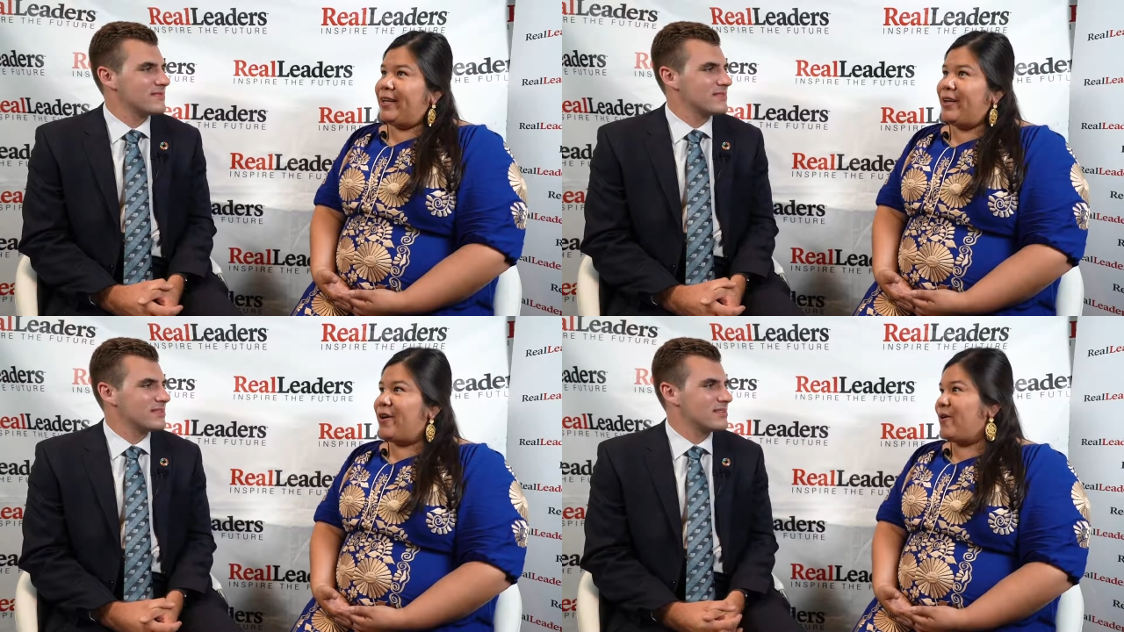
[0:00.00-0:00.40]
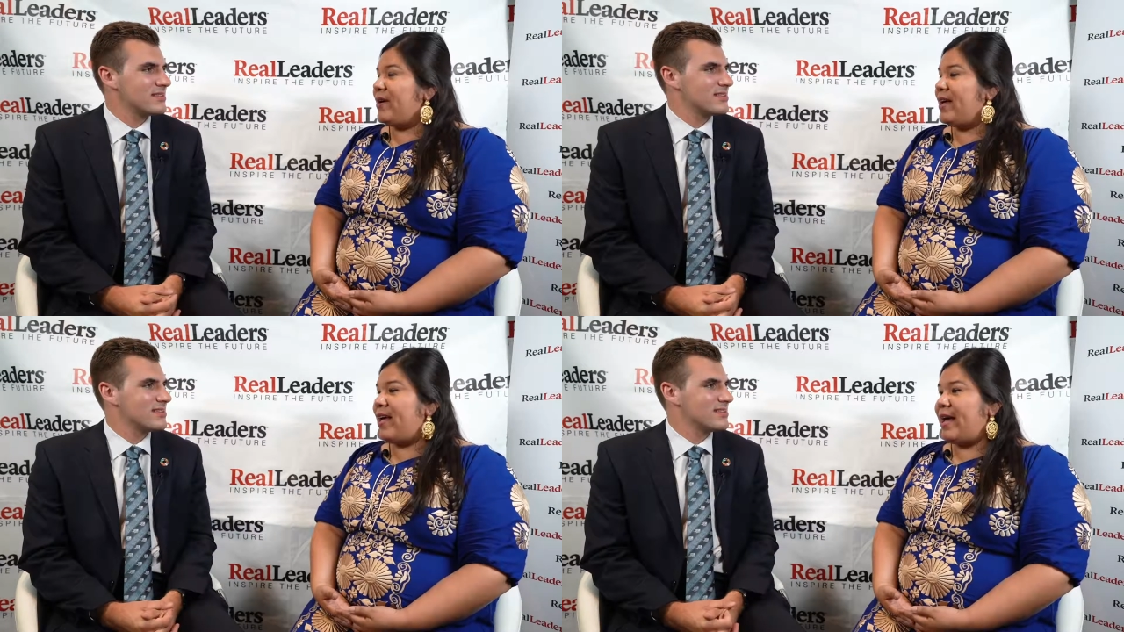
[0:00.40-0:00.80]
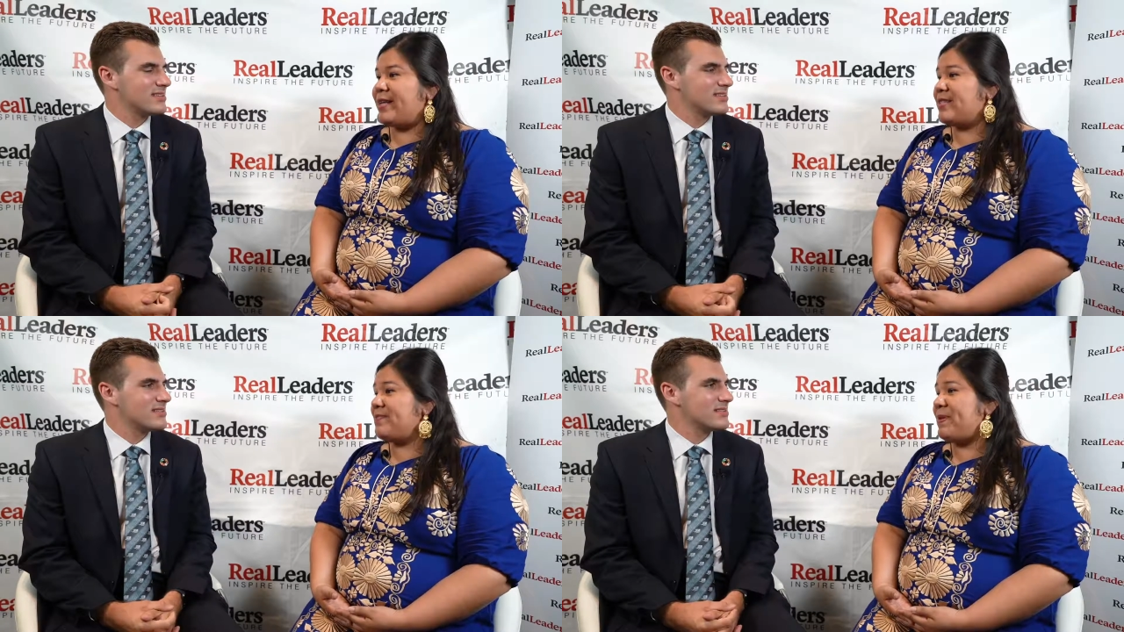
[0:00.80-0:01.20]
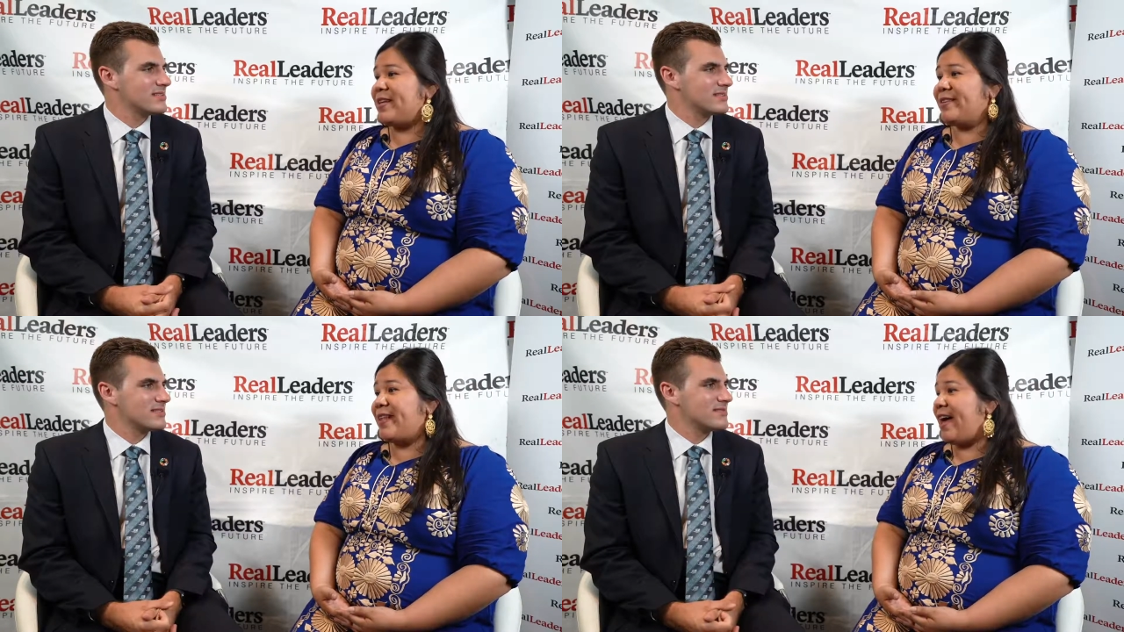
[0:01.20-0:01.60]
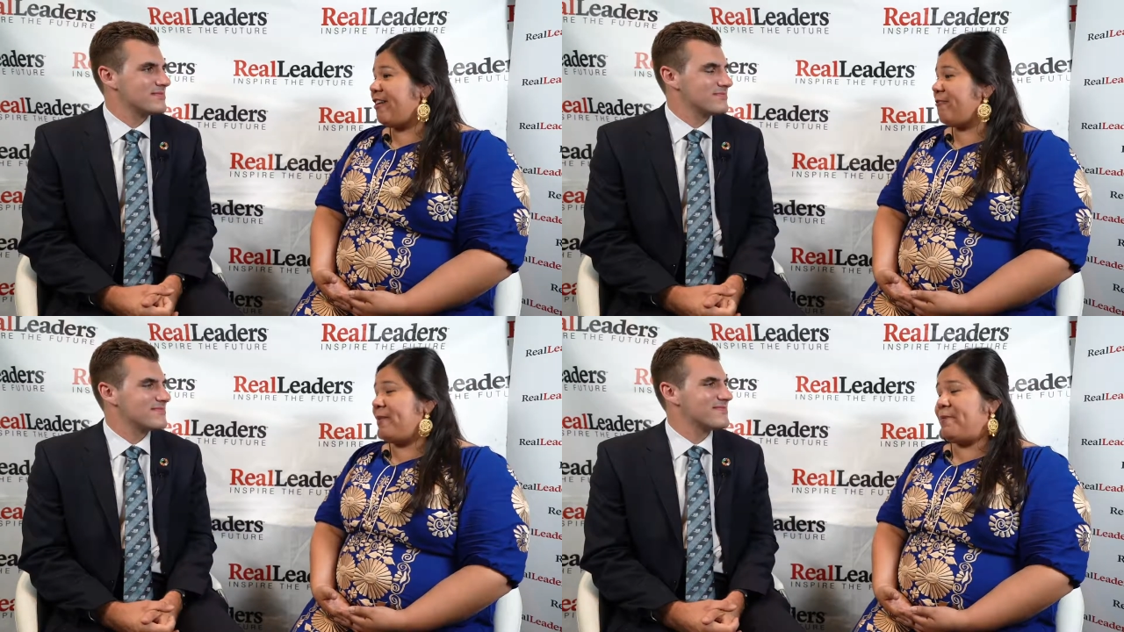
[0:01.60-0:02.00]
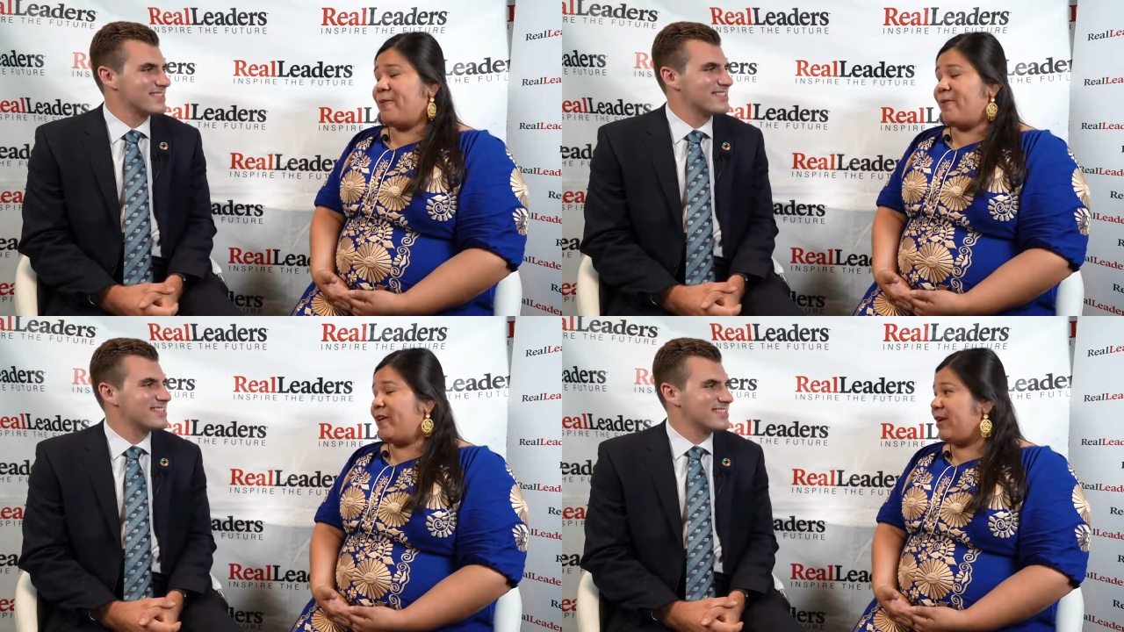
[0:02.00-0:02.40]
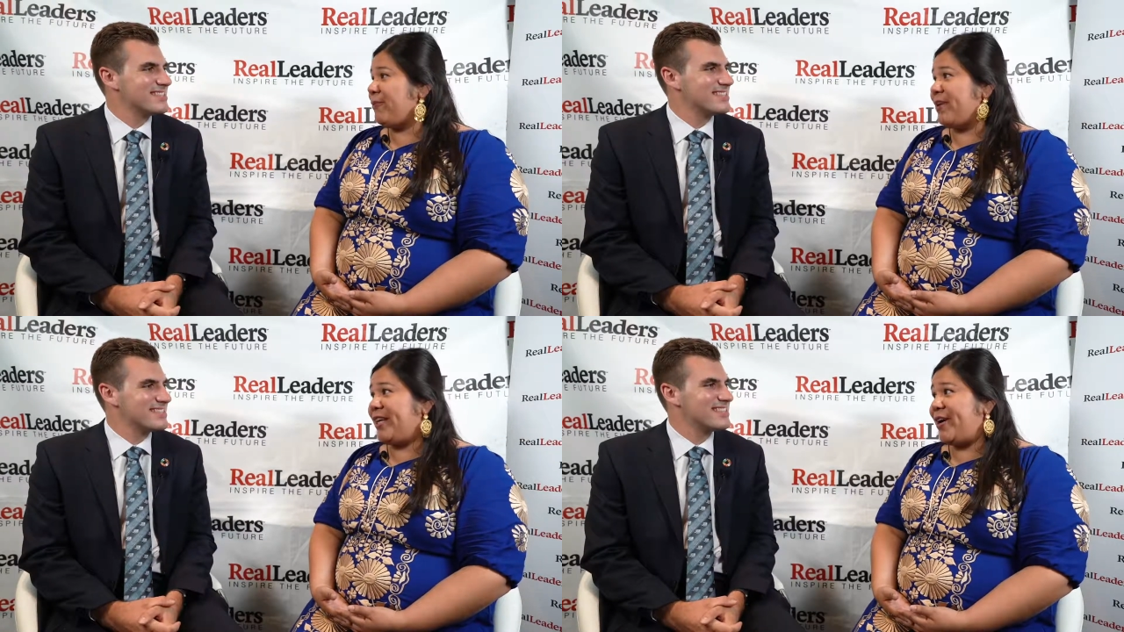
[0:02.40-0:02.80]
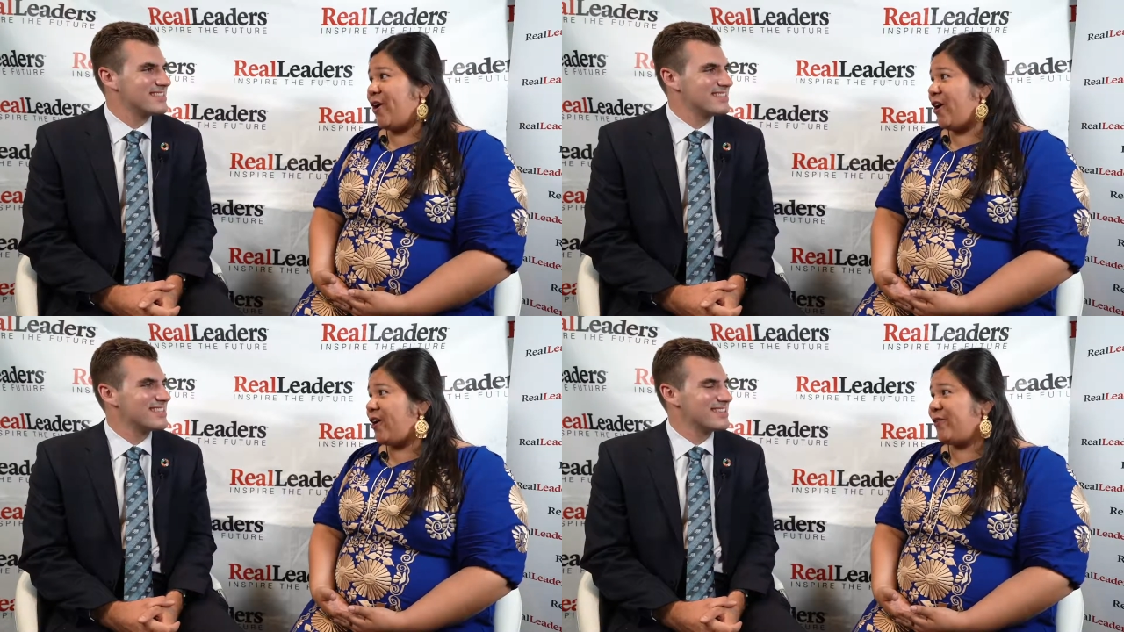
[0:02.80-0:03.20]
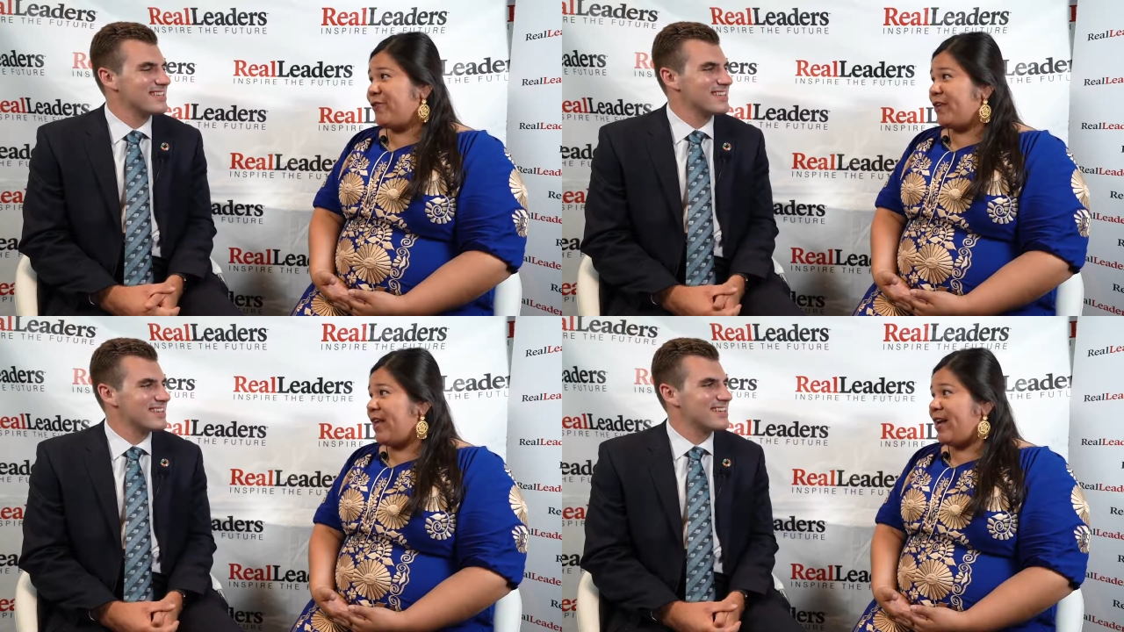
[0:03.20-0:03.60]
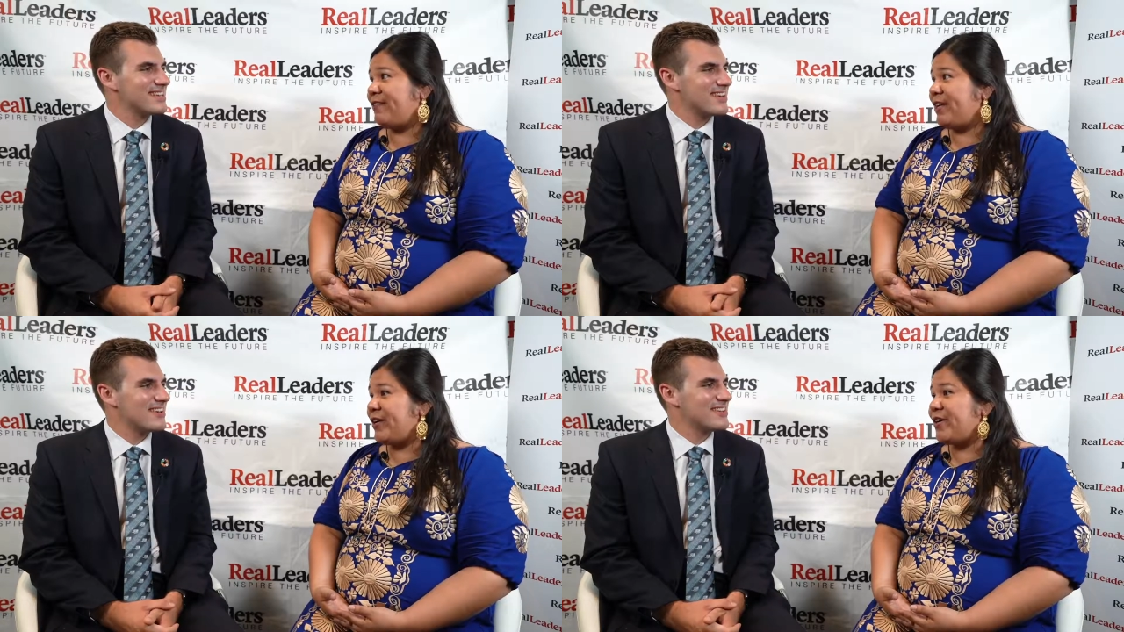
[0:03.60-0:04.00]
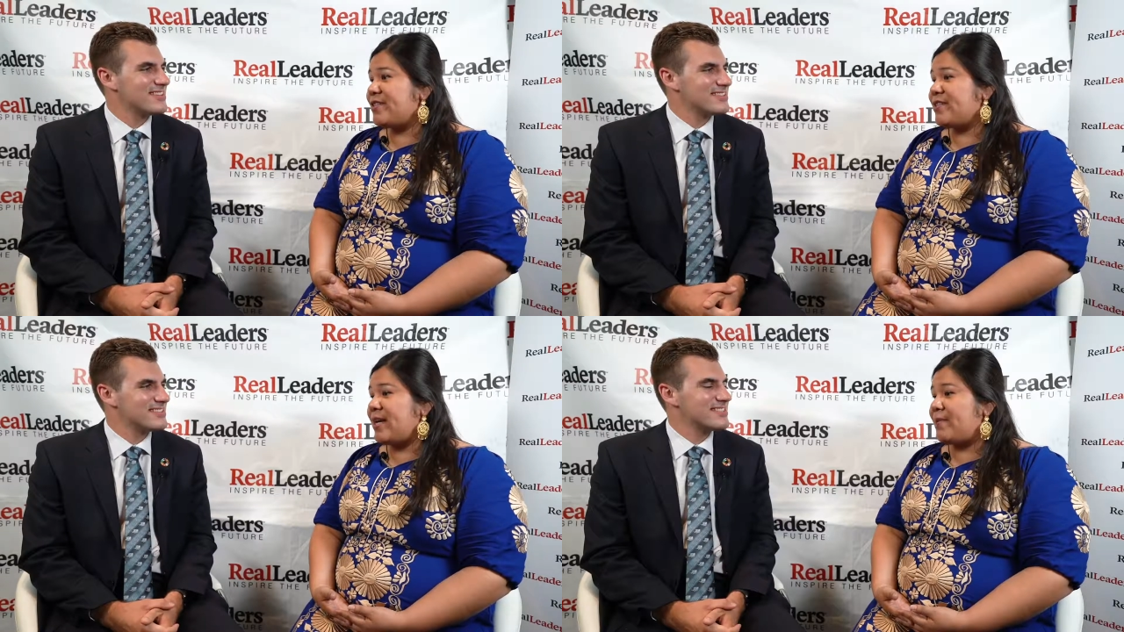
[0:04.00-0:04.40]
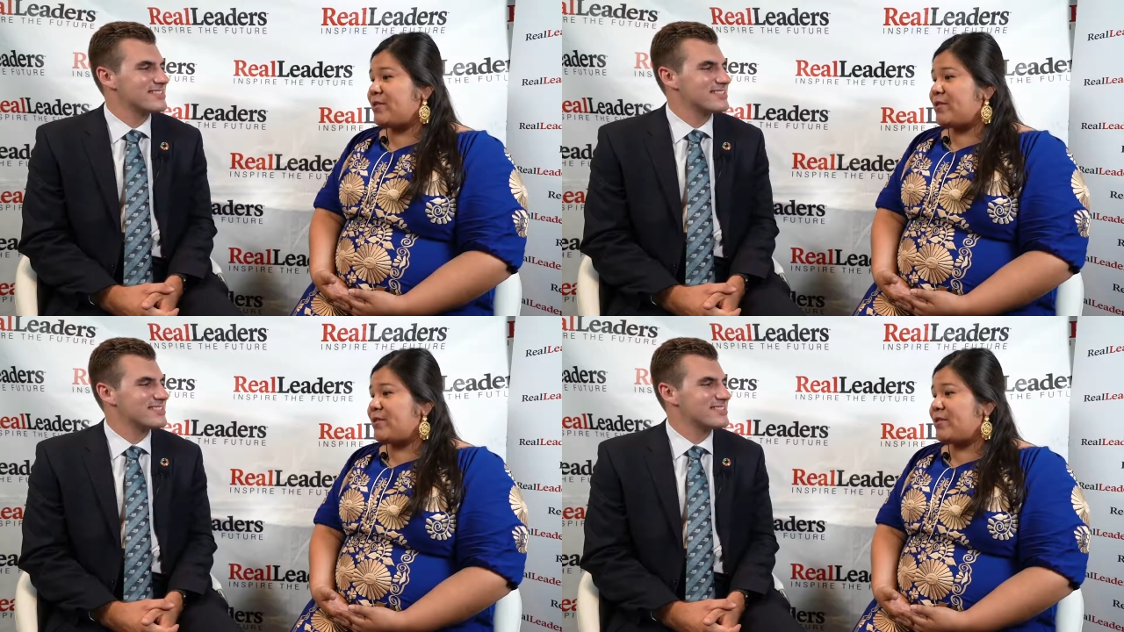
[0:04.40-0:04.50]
Speaker 1: No, I've just been a lot of people working really hard over a lot of years, and I'm